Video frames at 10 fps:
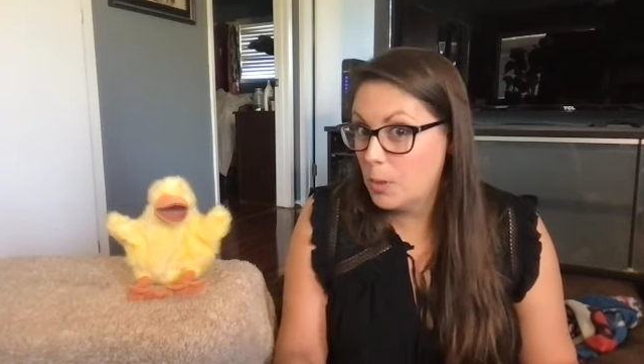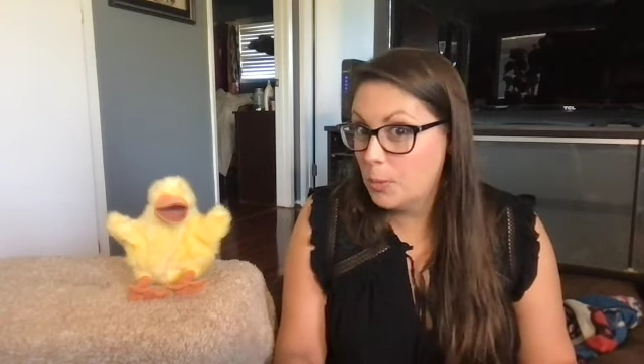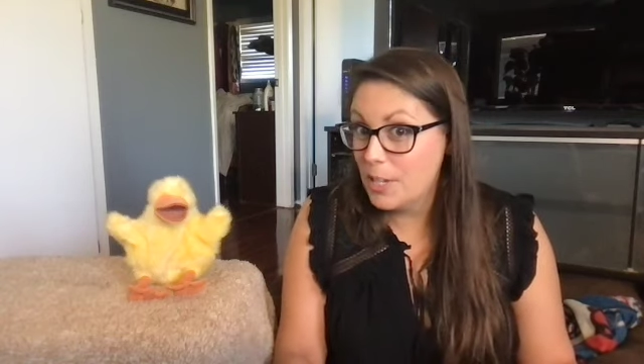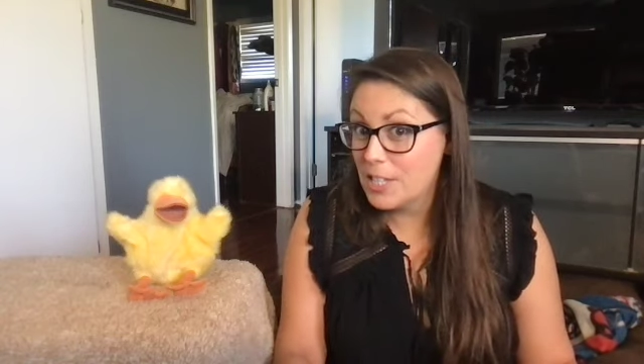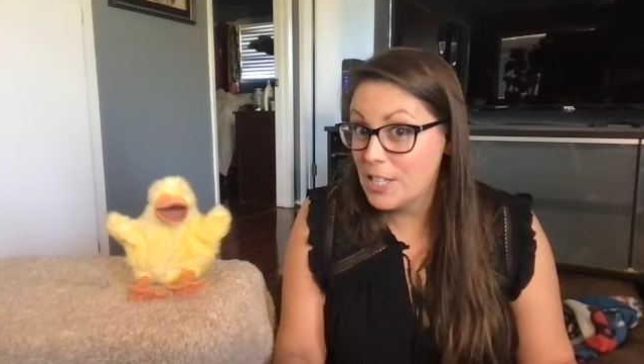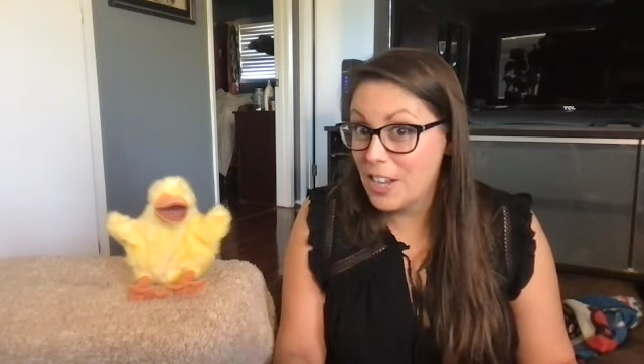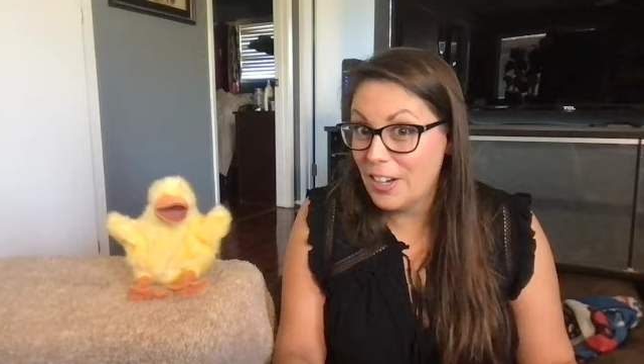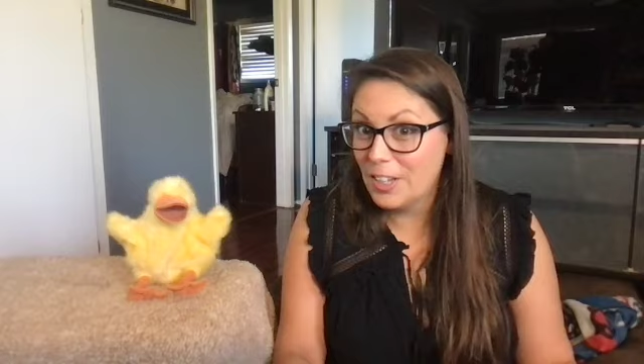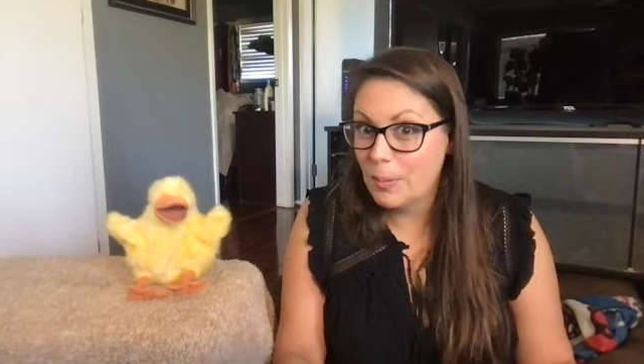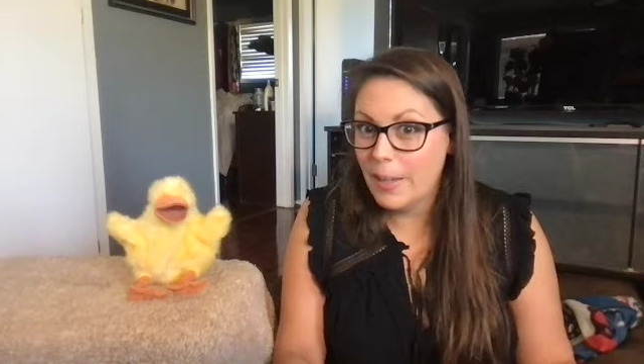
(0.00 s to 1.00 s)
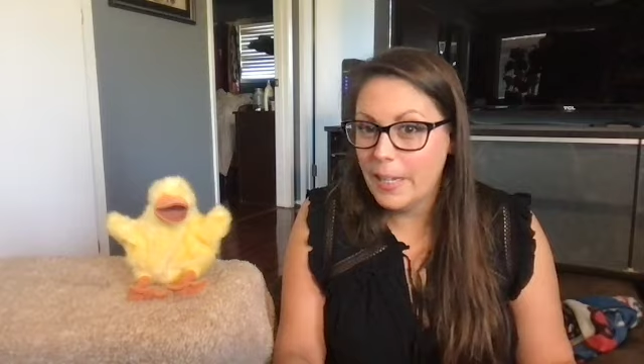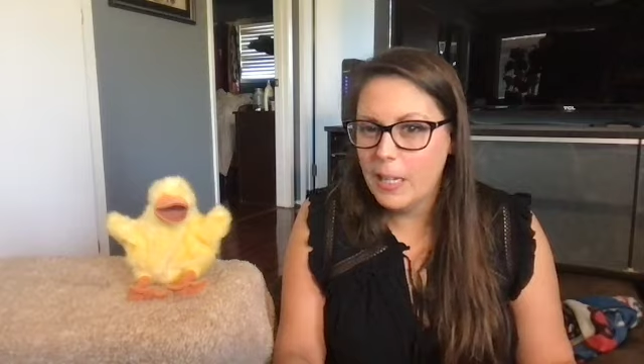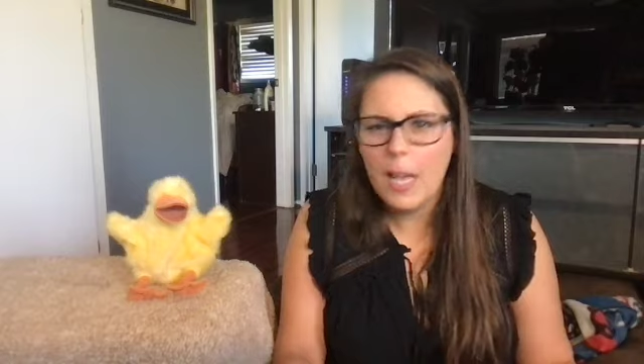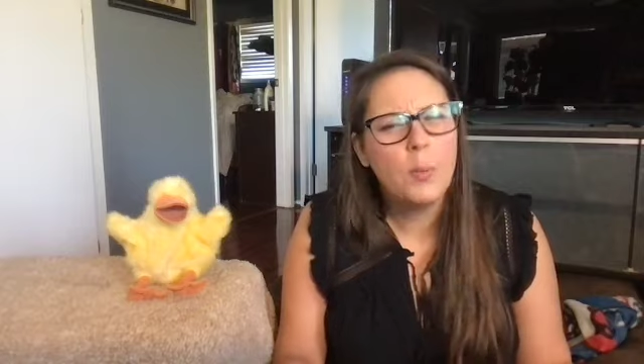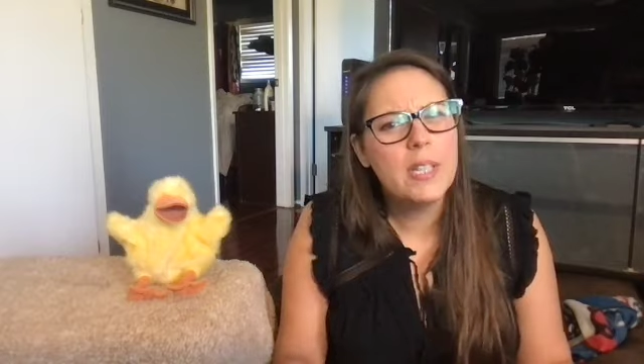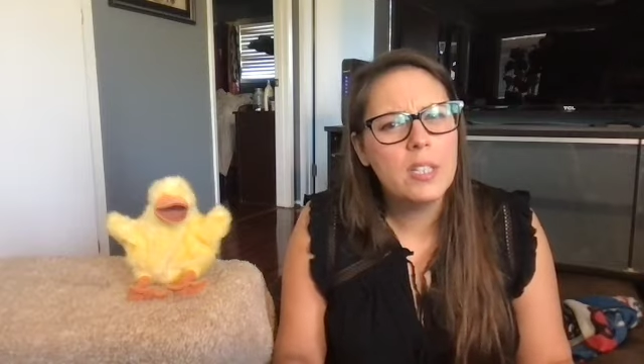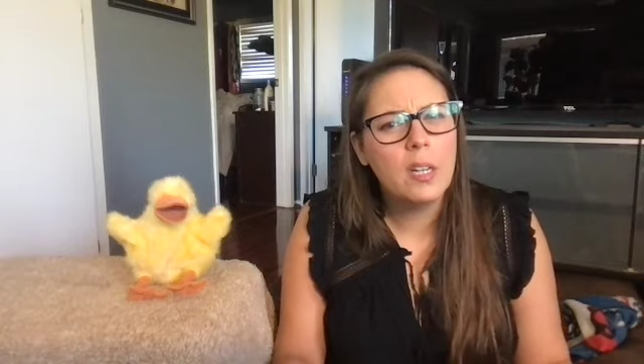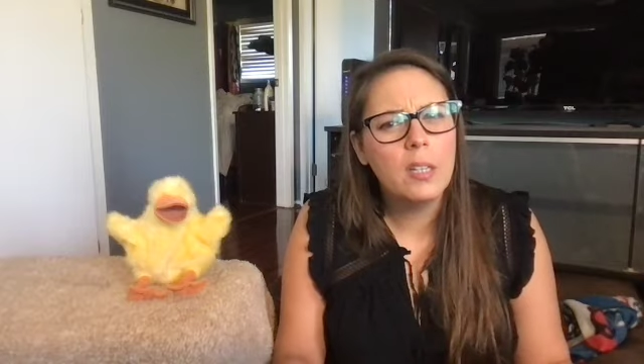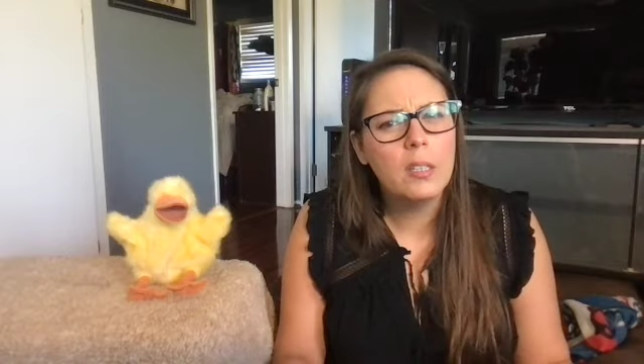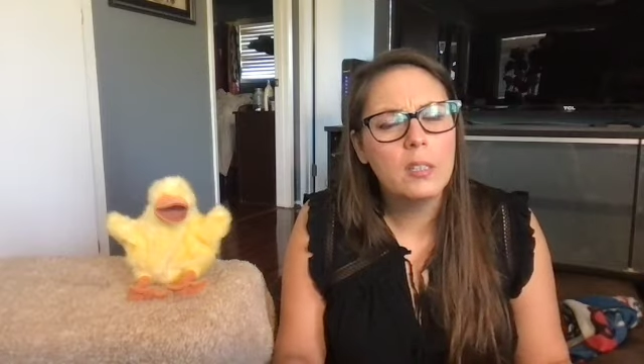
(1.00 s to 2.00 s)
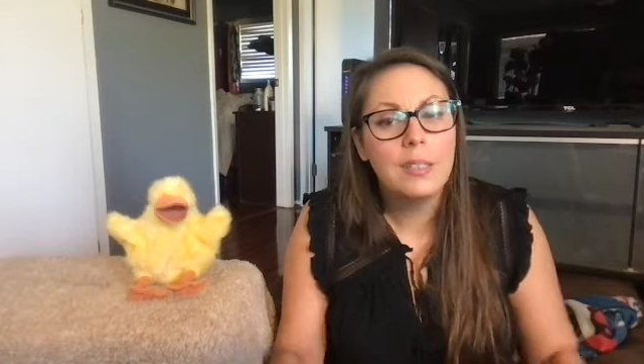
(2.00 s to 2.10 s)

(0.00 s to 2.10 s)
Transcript: with the rest of the song. Are you ready? How do we start?